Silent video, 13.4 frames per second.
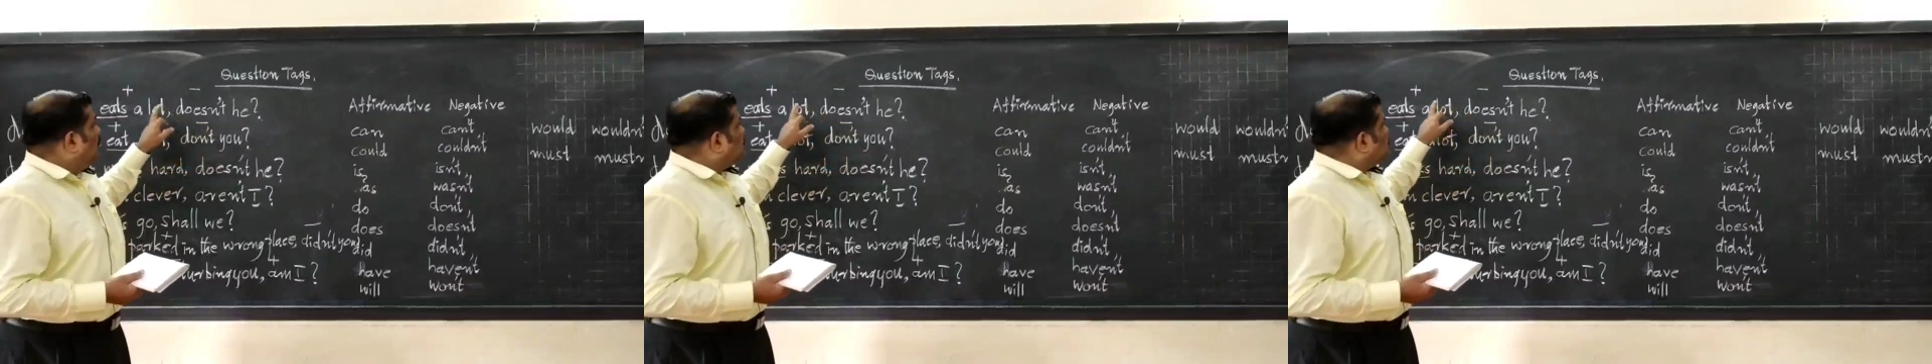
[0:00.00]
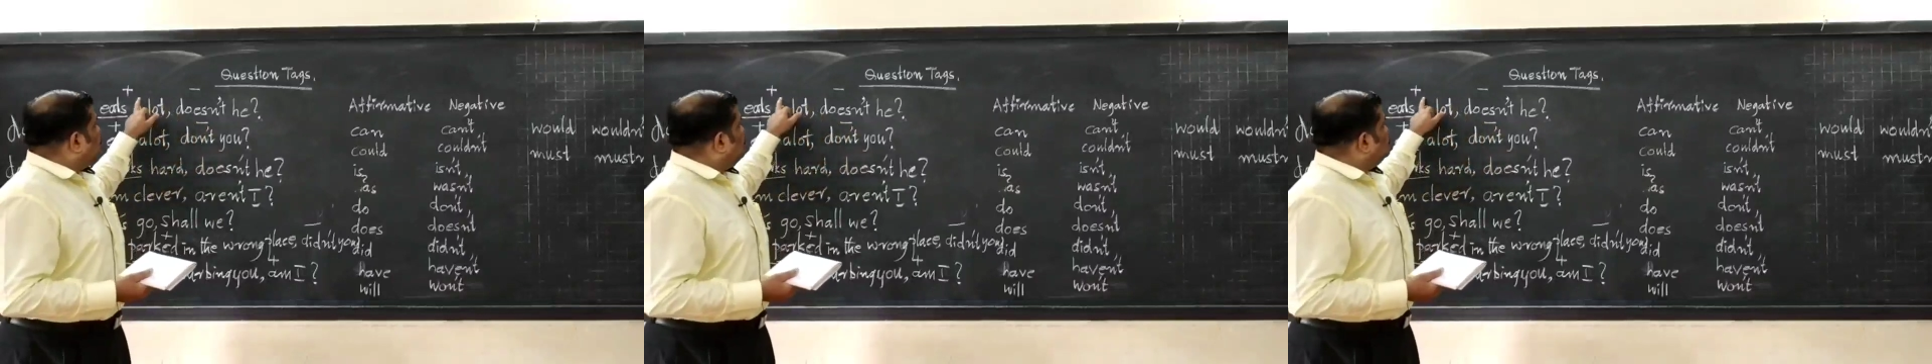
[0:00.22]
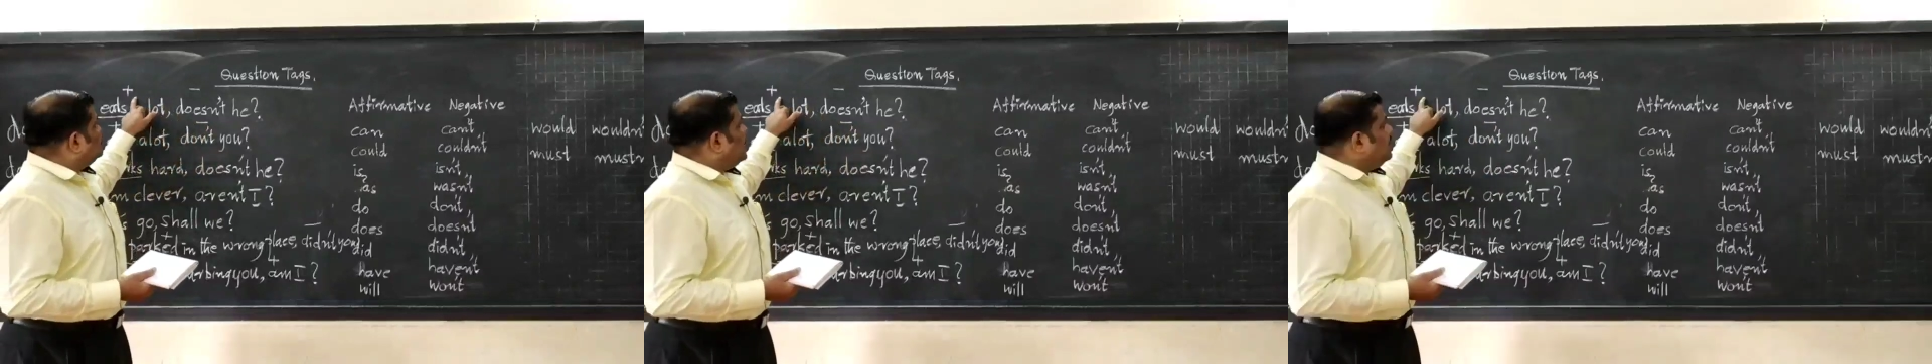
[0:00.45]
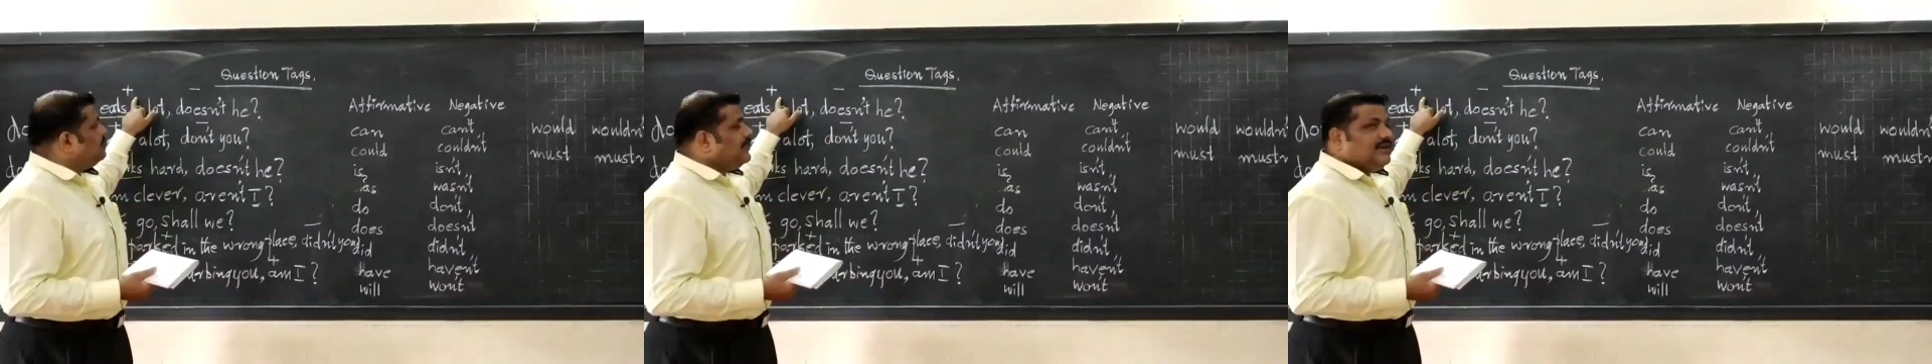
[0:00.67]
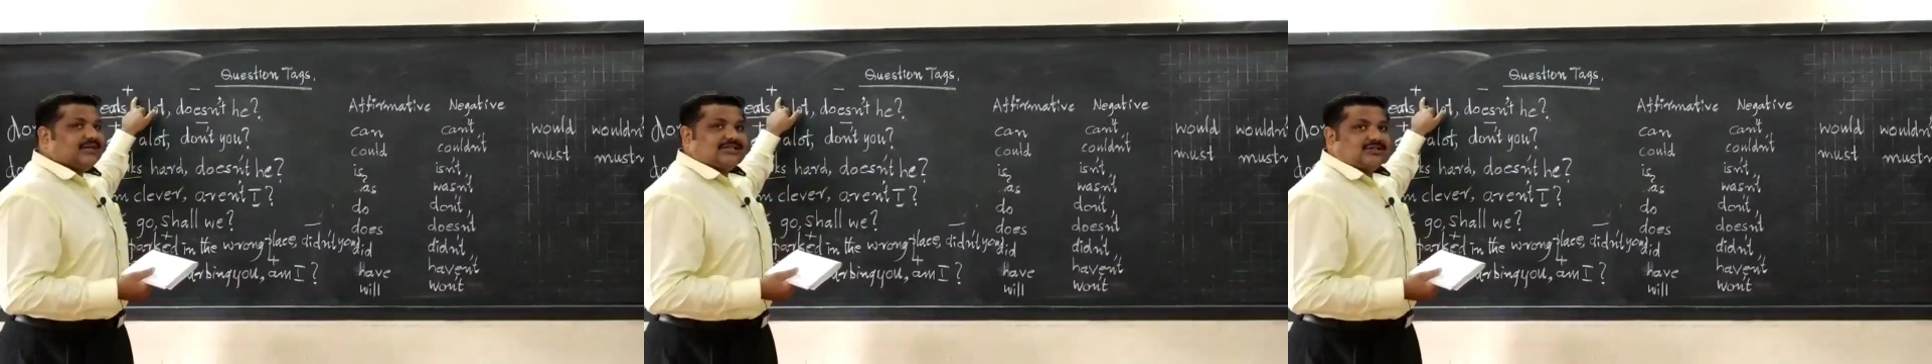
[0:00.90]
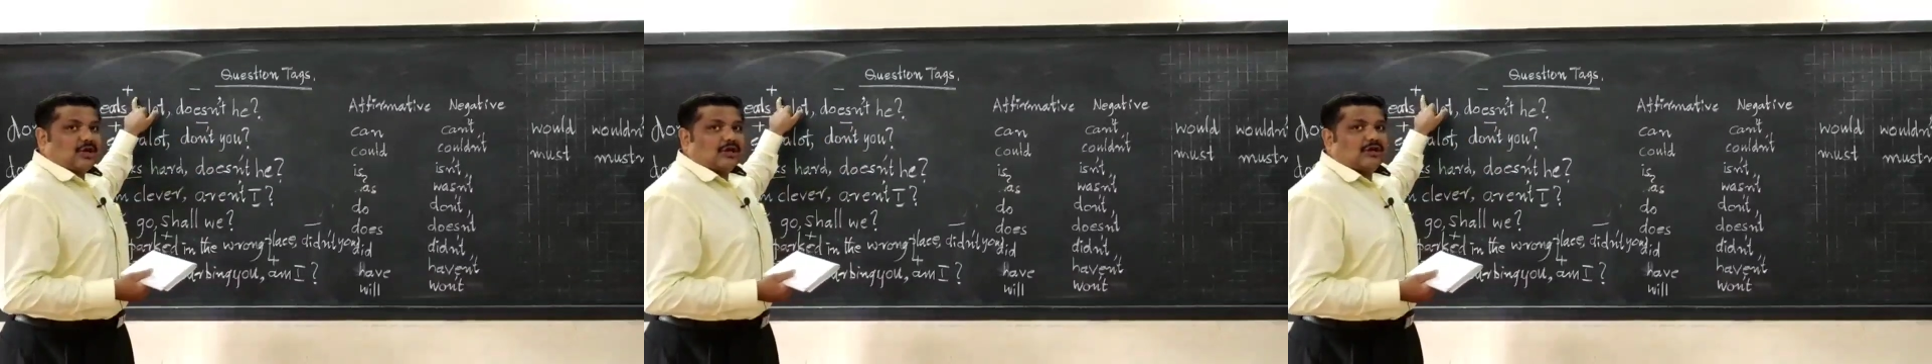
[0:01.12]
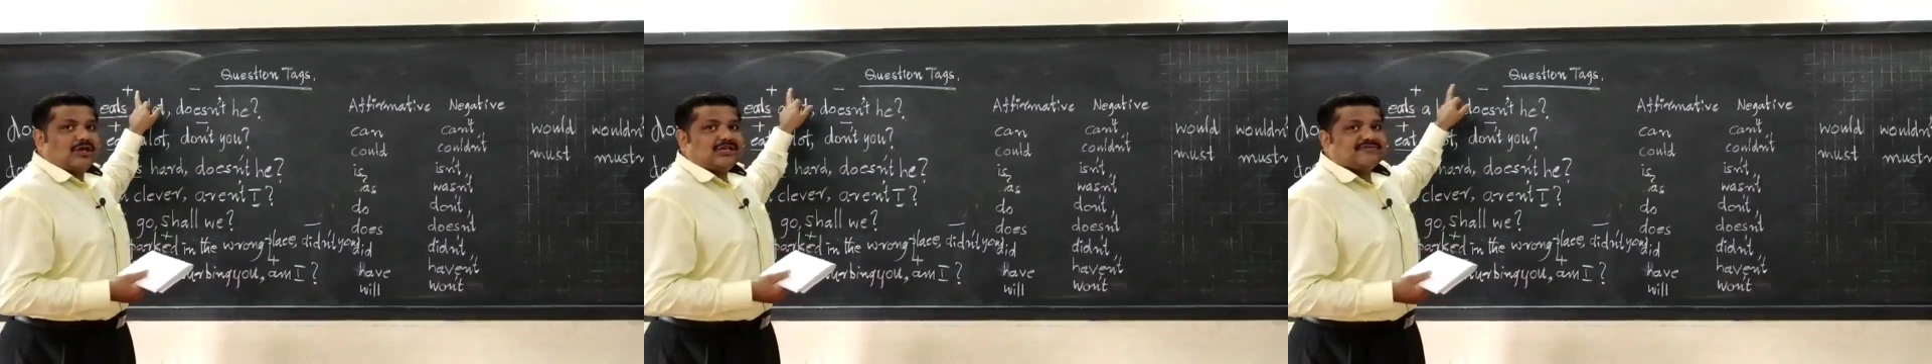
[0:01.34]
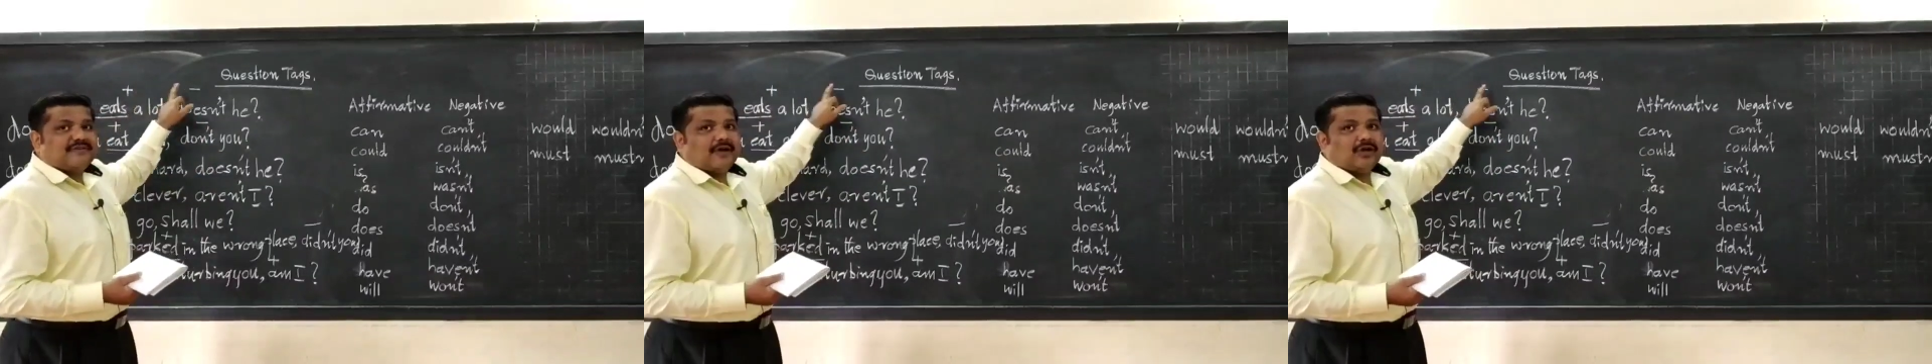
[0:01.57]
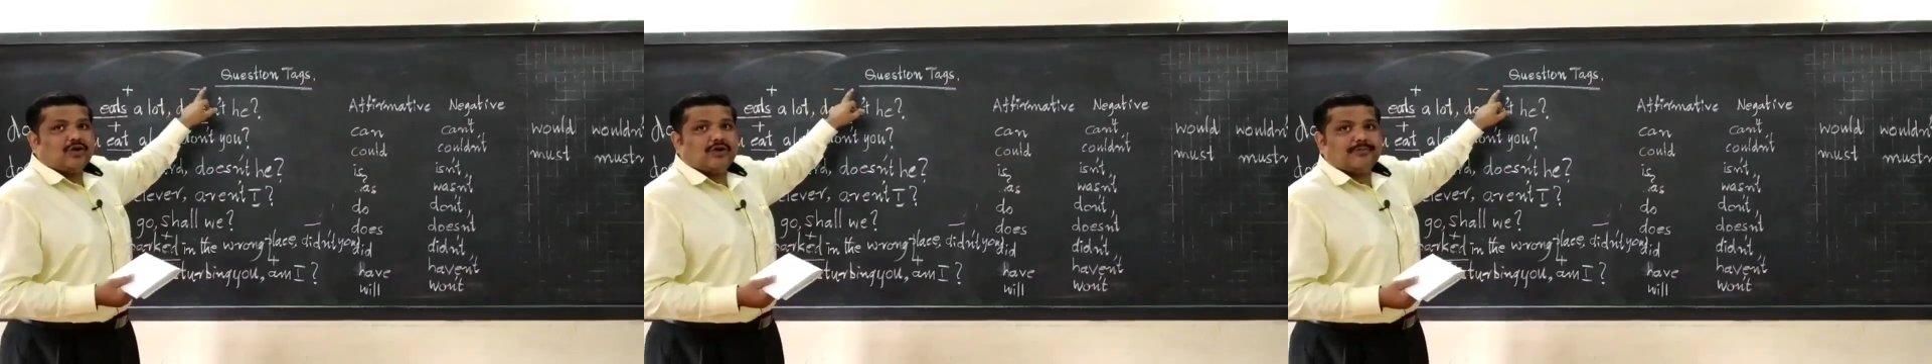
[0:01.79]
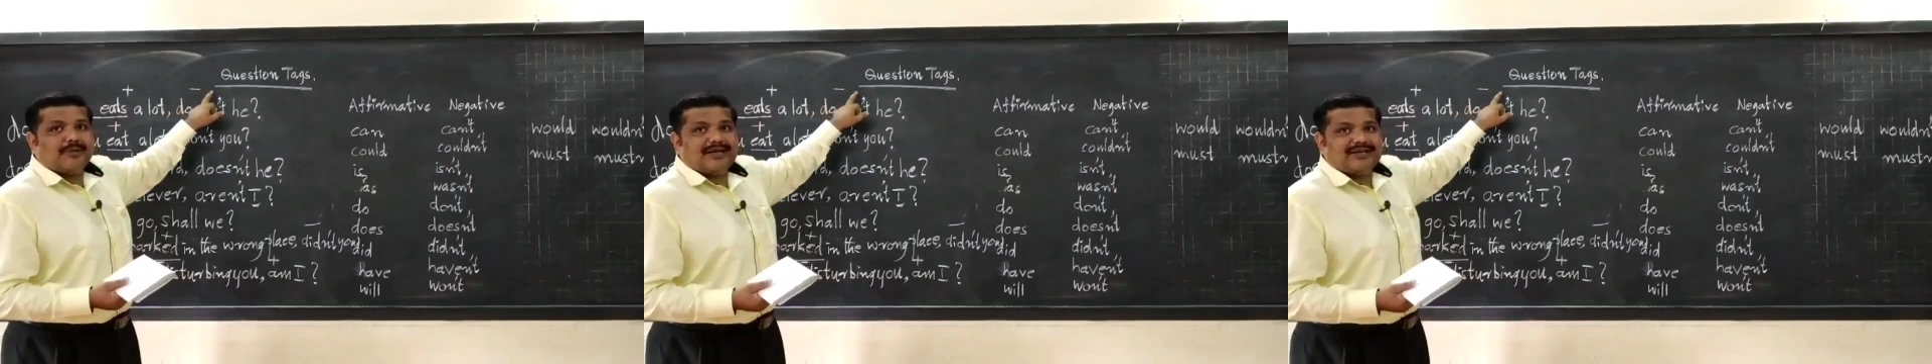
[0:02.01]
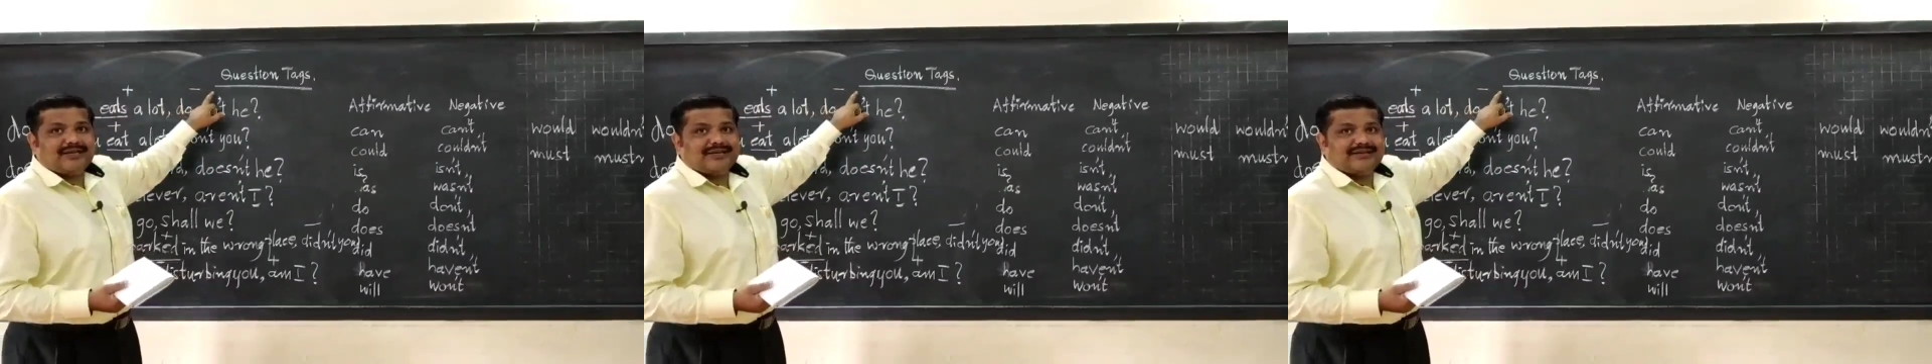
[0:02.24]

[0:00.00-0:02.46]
Positive statement is always followed by